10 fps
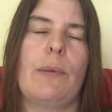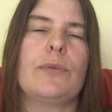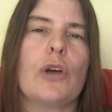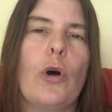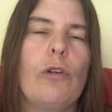It
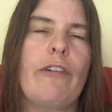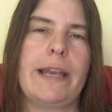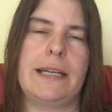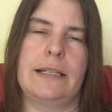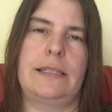was
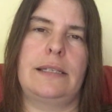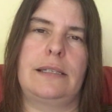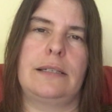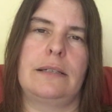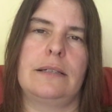already
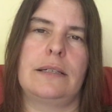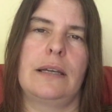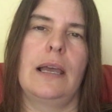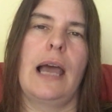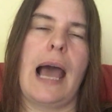consistent
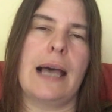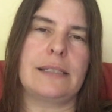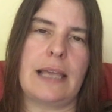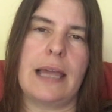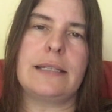
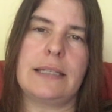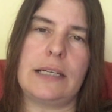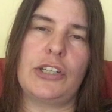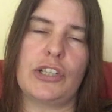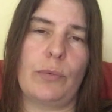as head
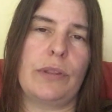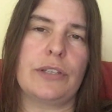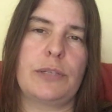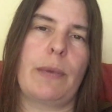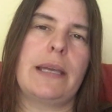teacher with the
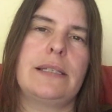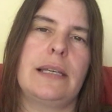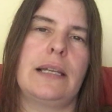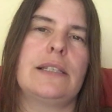space in.